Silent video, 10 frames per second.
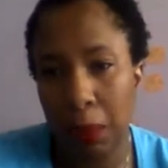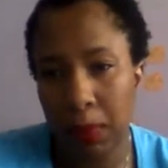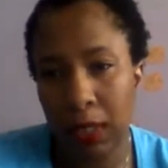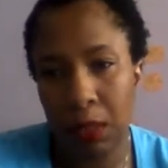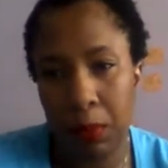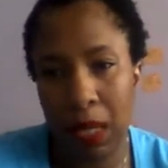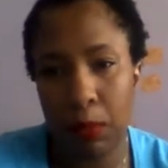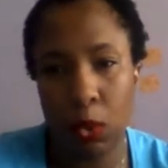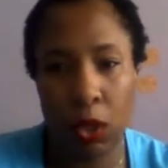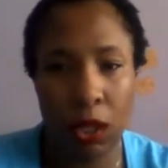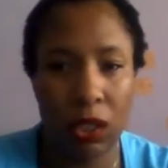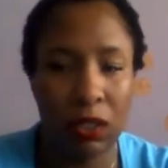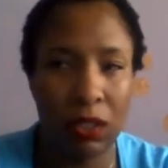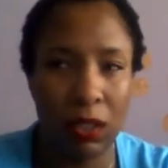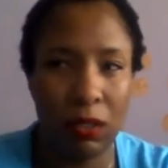up a bit
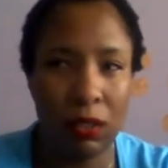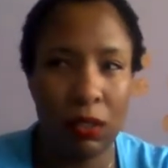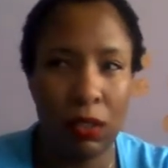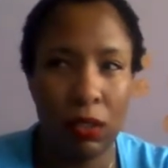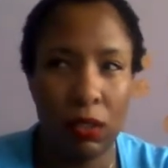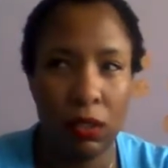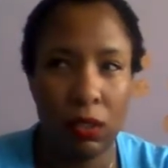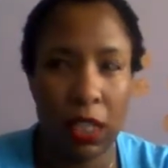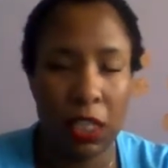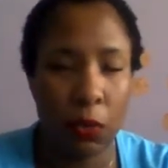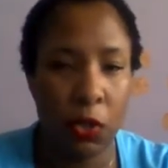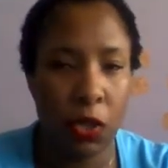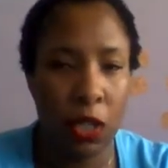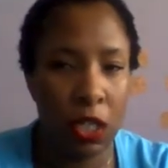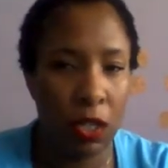more. So that's always